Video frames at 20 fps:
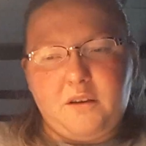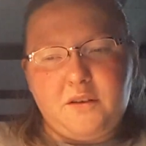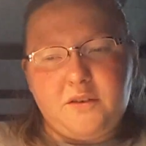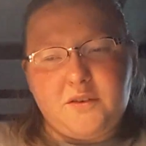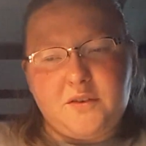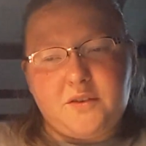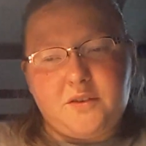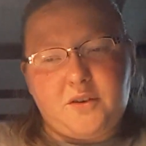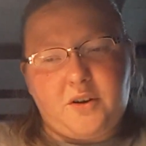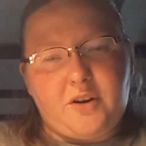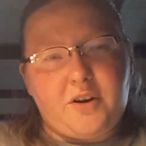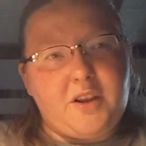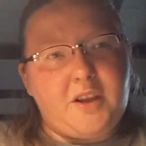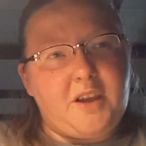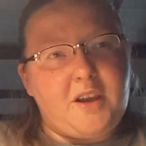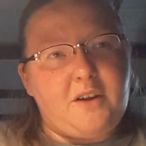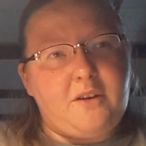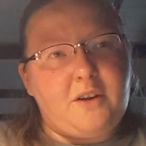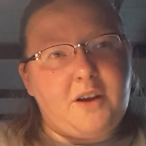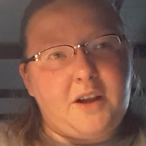
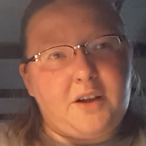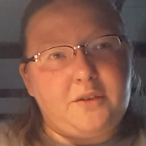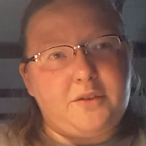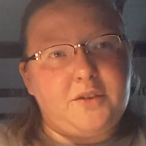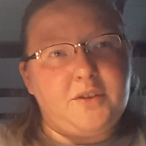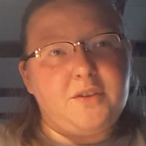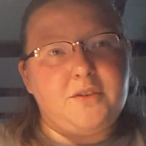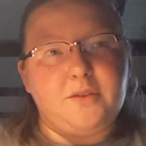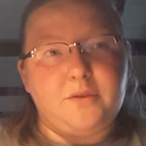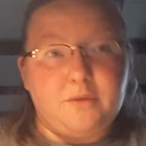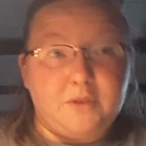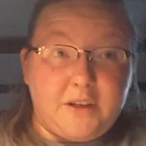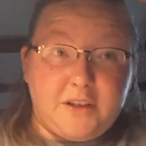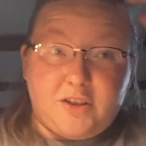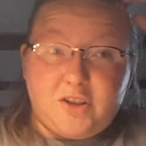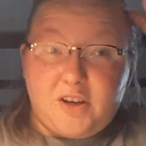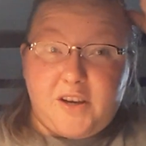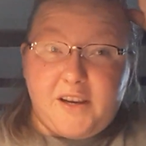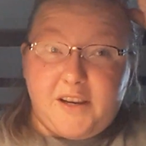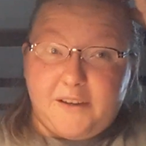starting out how to do a
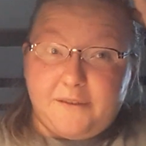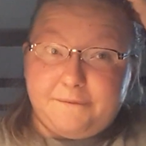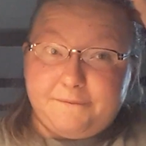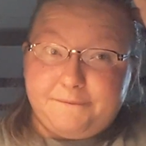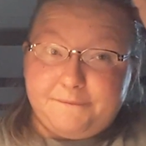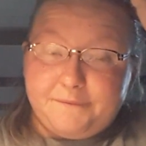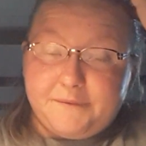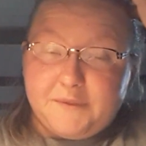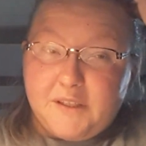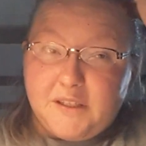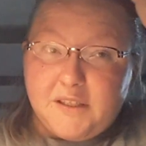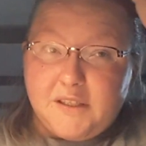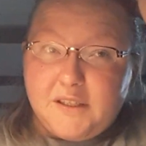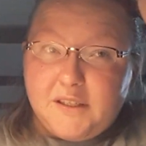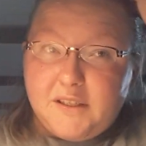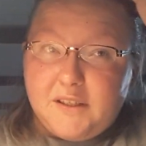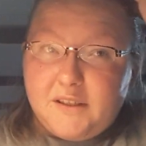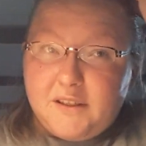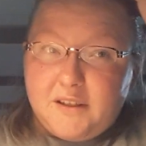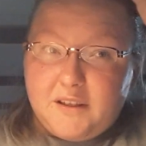chain,
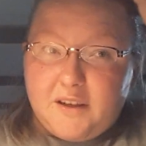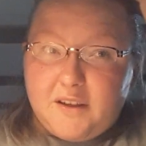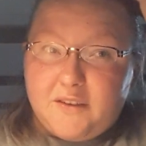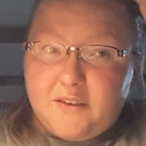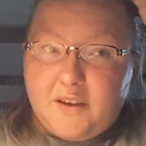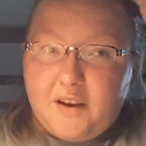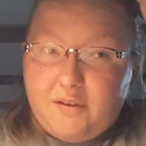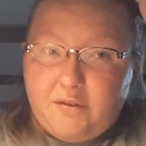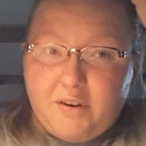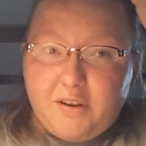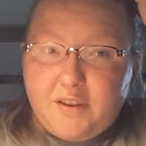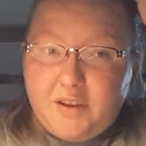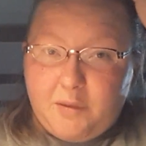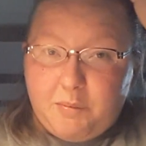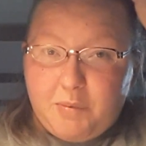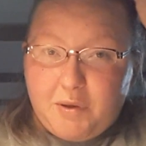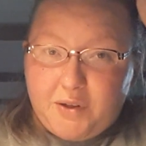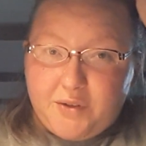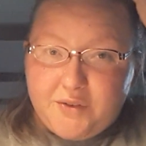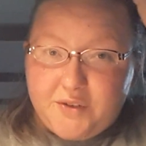because everything
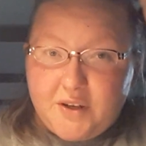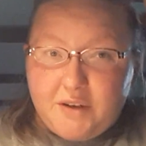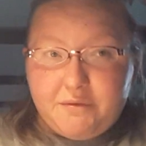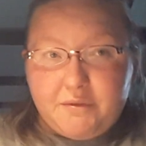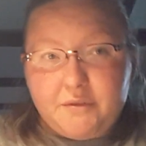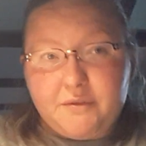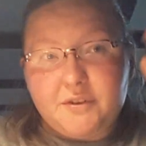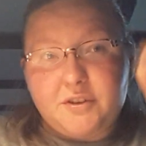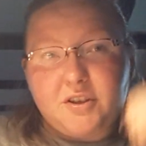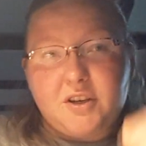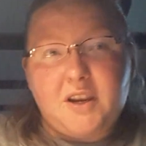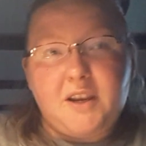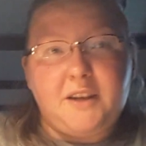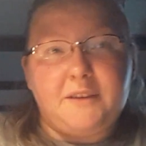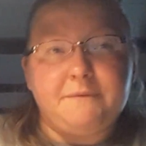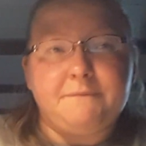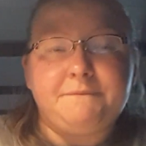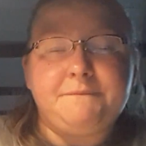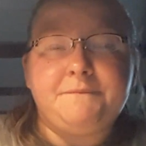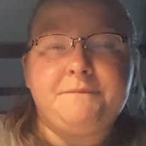builds off of a
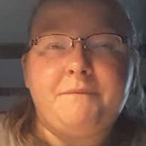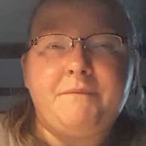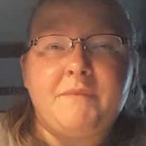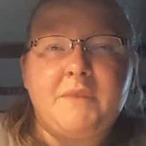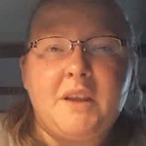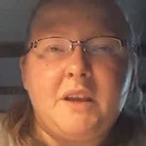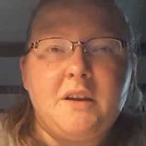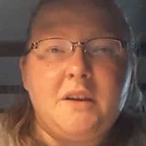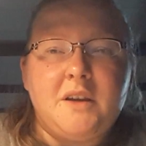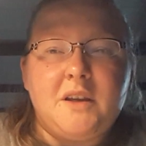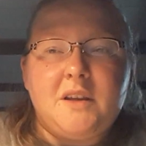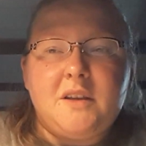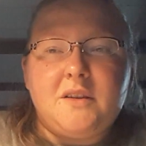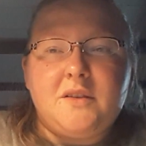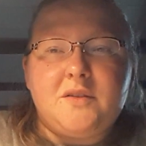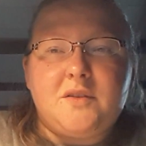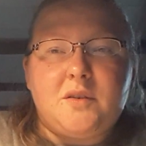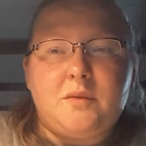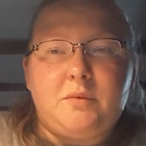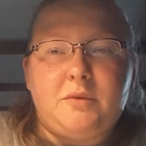chain.
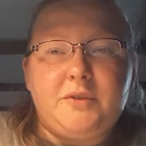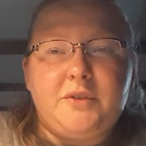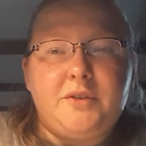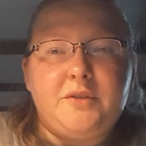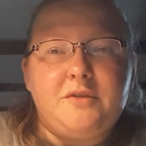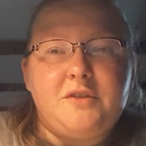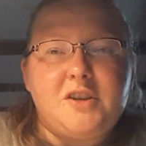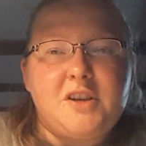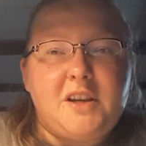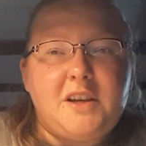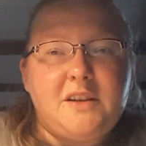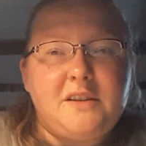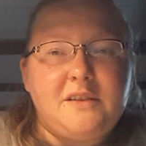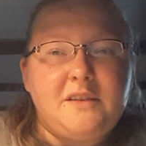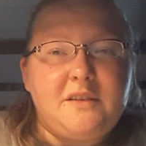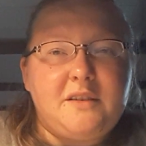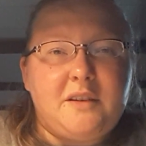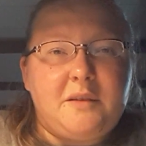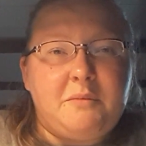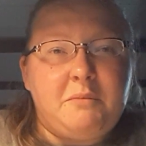So we'll do
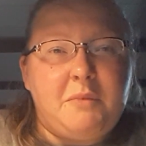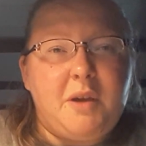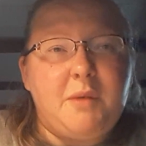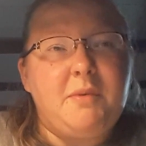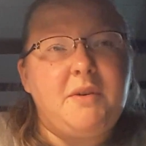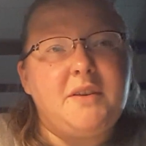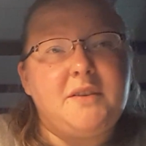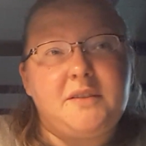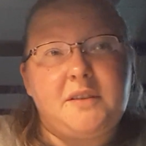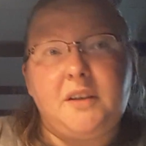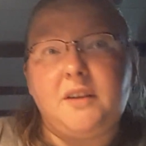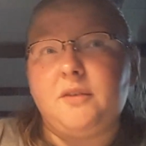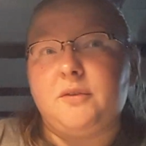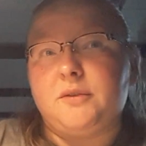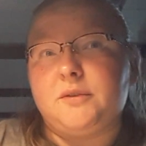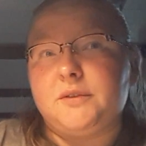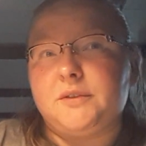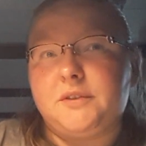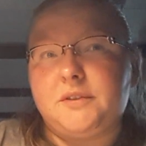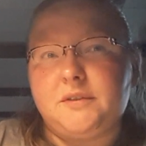chains and maybe
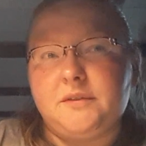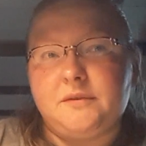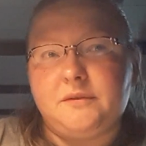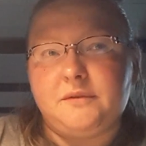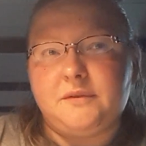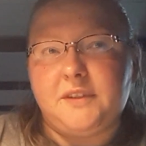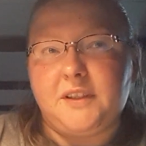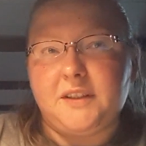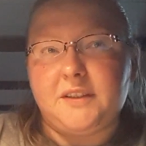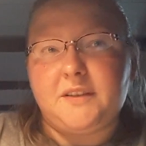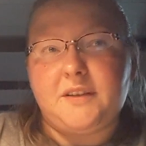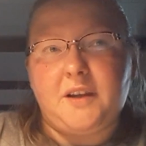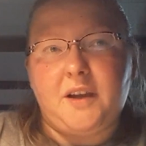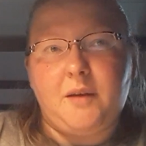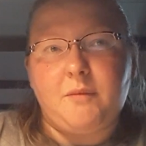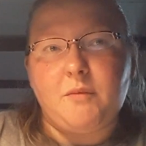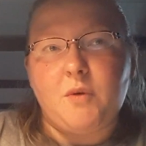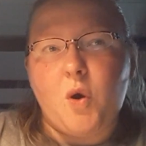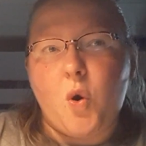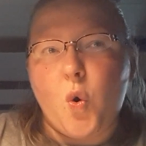singles next
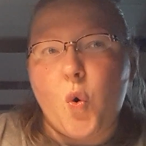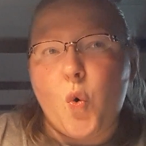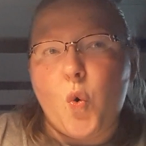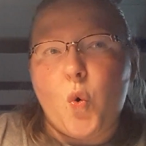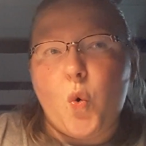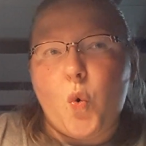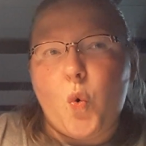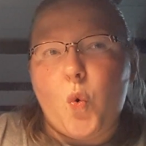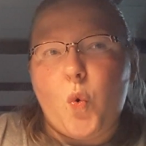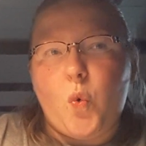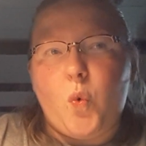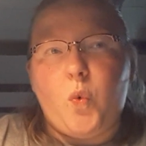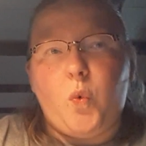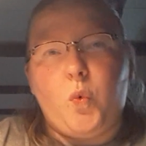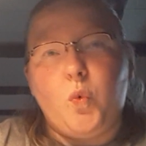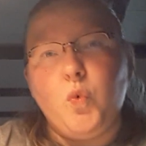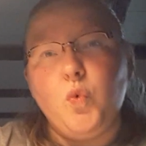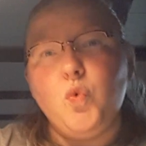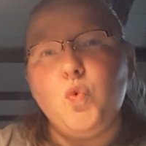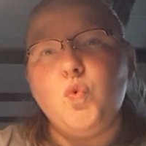time.
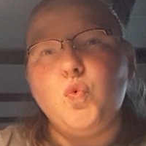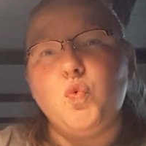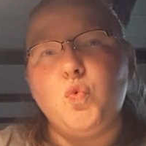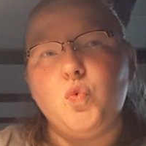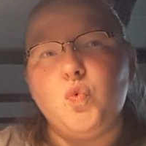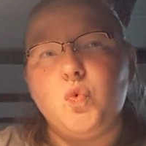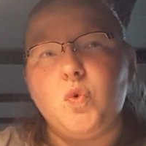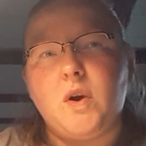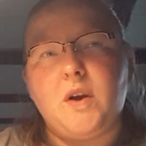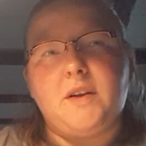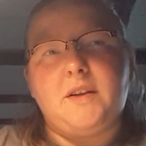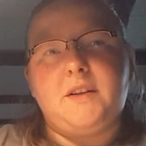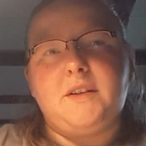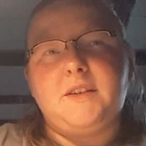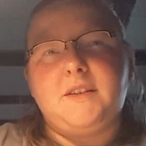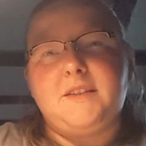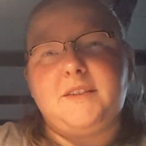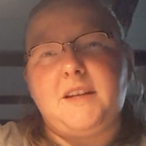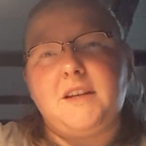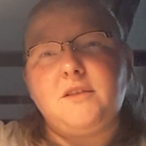Ooh,
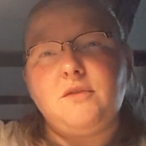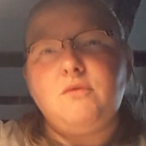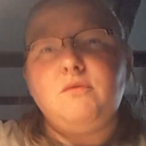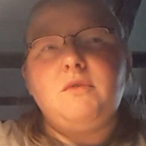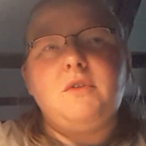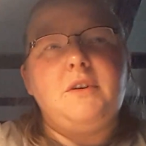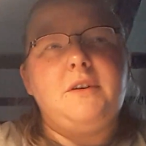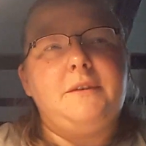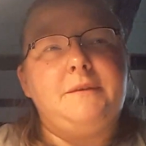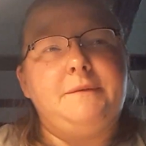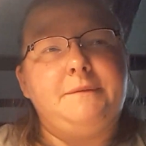stay tuned.